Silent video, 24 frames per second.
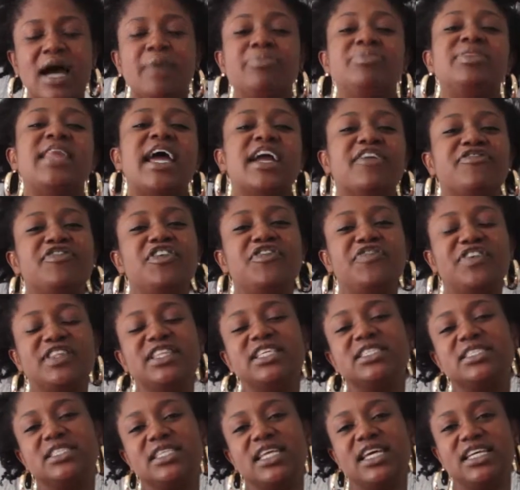I'm thankful for
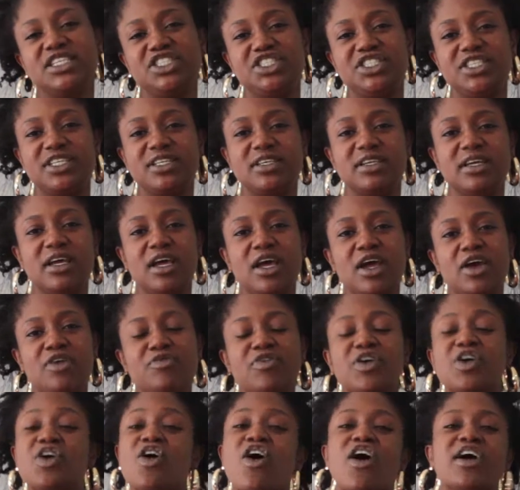this nation,
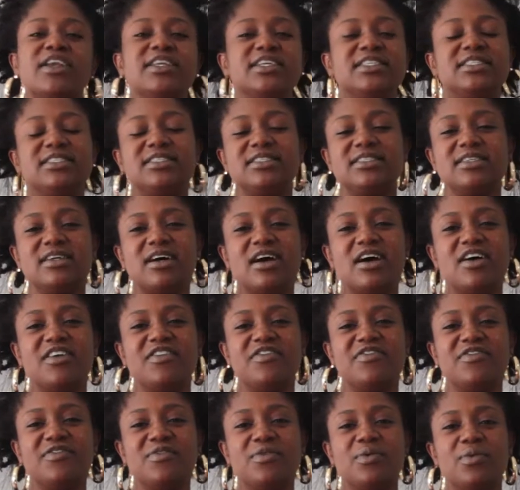regardless
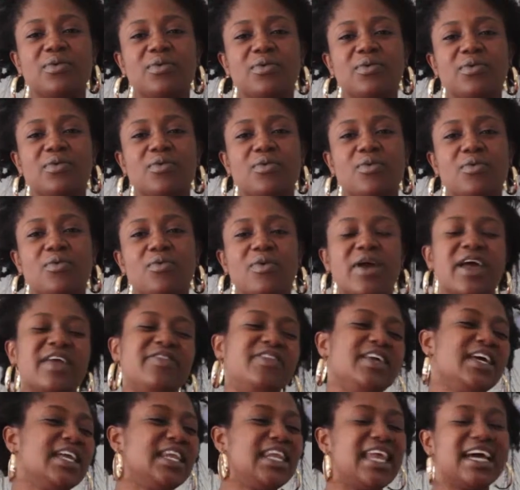of where
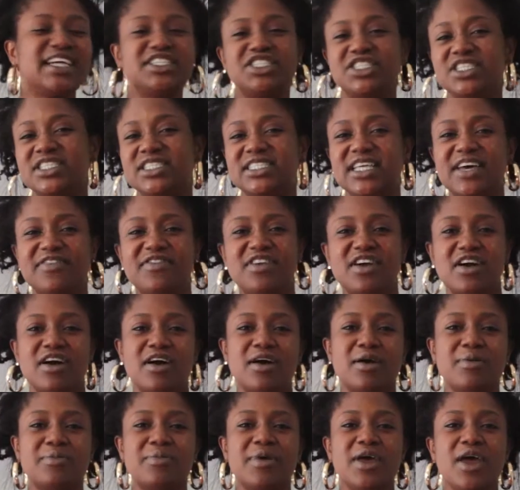the elections have
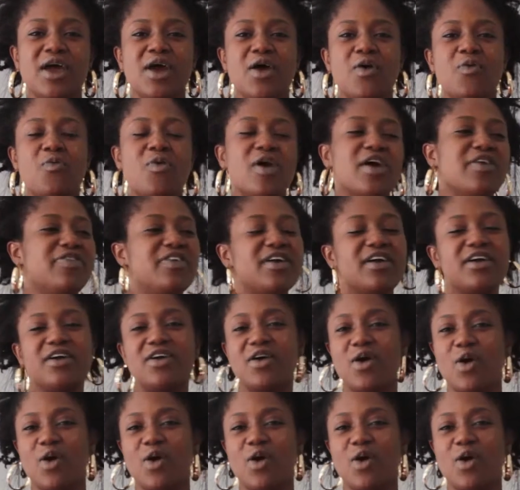come, where they're